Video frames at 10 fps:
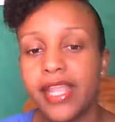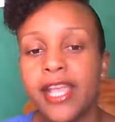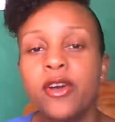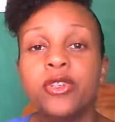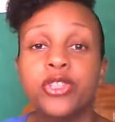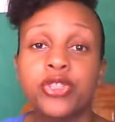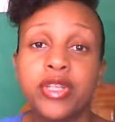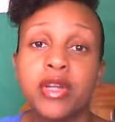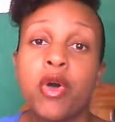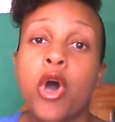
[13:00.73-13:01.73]
Goes to show there
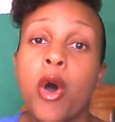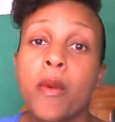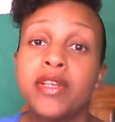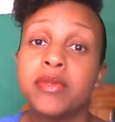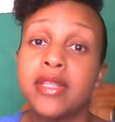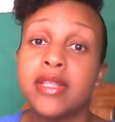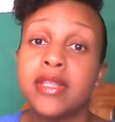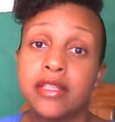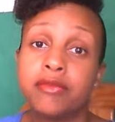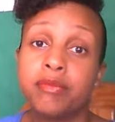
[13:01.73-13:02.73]
will always be
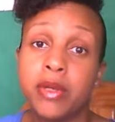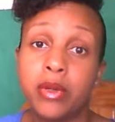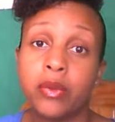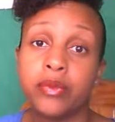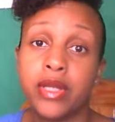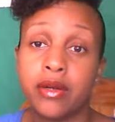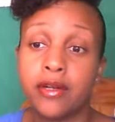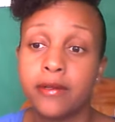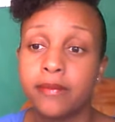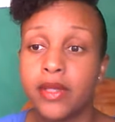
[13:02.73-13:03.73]
negative people out
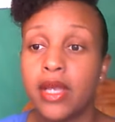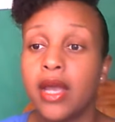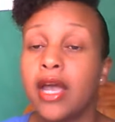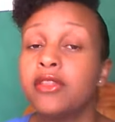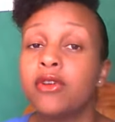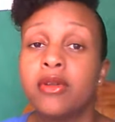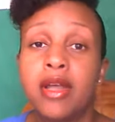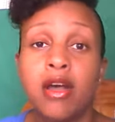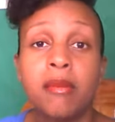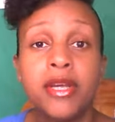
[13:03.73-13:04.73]
there. I
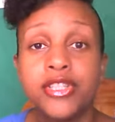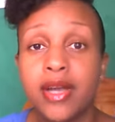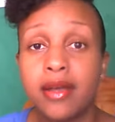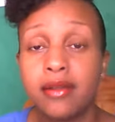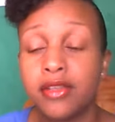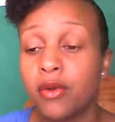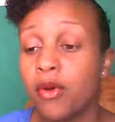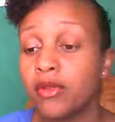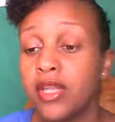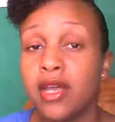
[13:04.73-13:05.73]
know on my day I
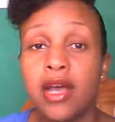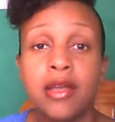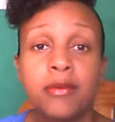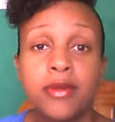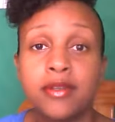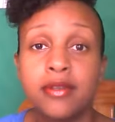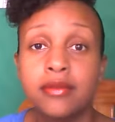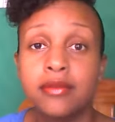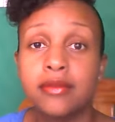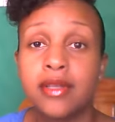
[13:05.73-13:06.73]
will
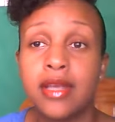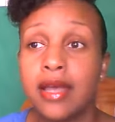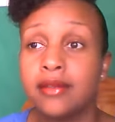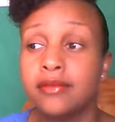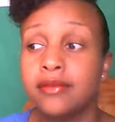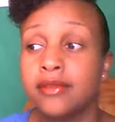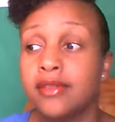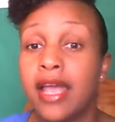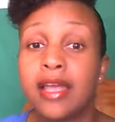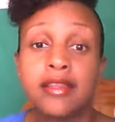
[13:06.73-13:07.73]
get the
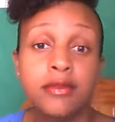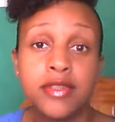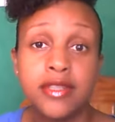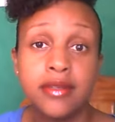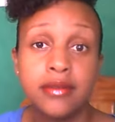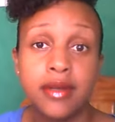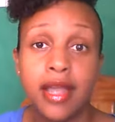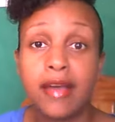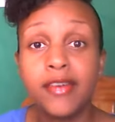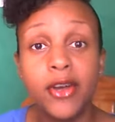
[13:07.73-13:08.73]
negativity. I haven't
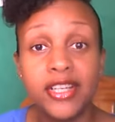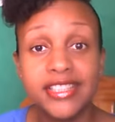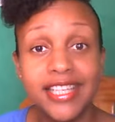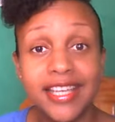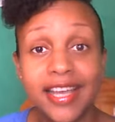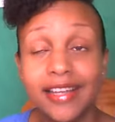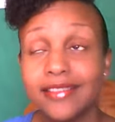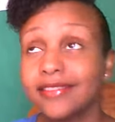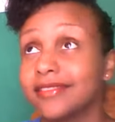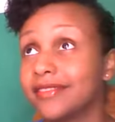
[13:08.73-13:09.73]
gotten it yet.
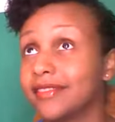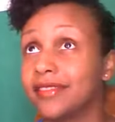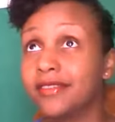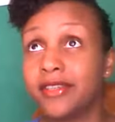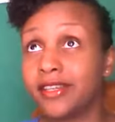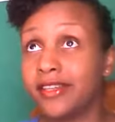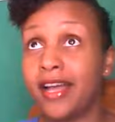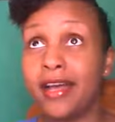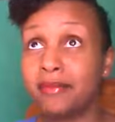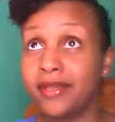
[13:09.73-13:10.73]
I think
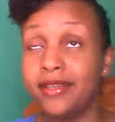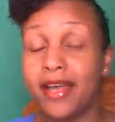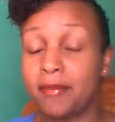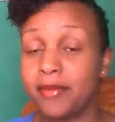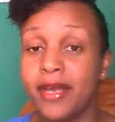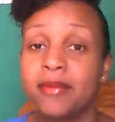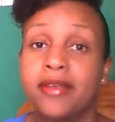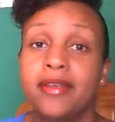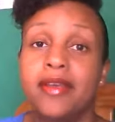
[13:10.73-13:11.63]
happy, happy, happy.